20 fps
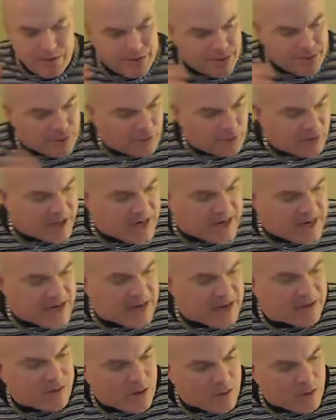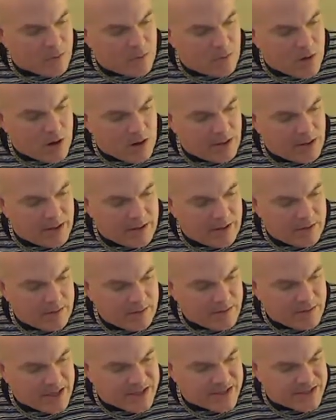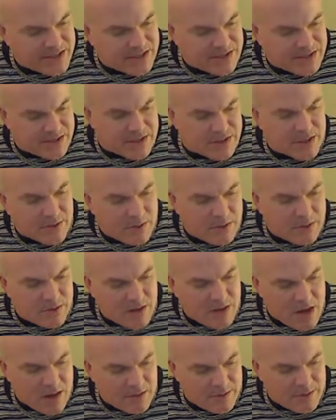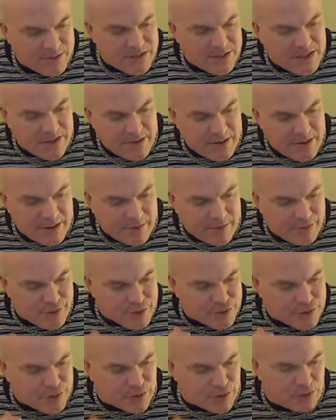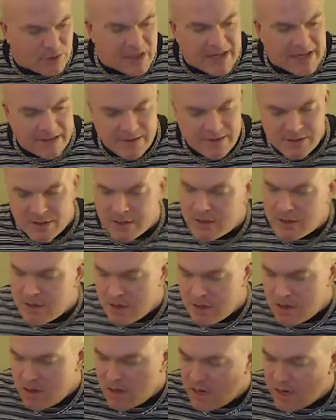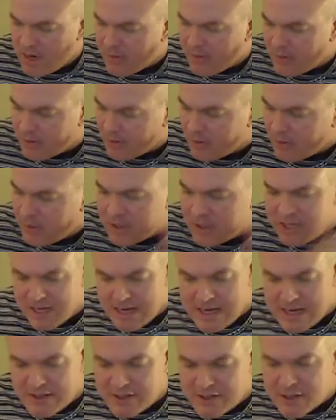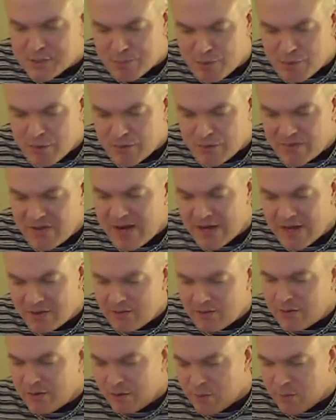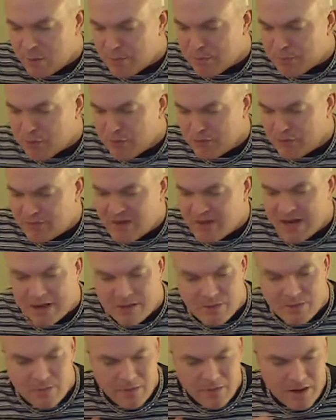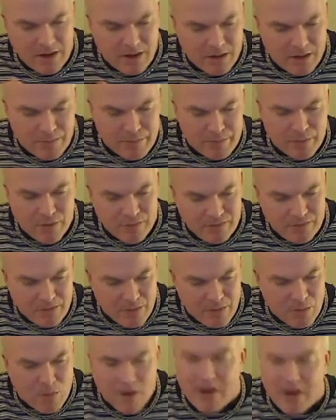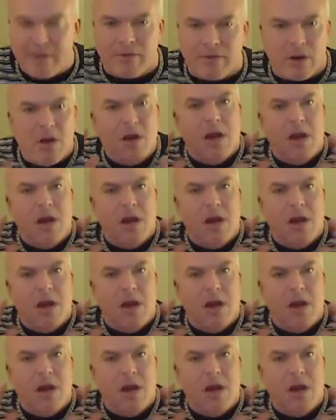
they're looking at their wallet. They see zero dollars in there. There's lint. And they're looking at this Tank 2, a Tank 3, a Tank whatever.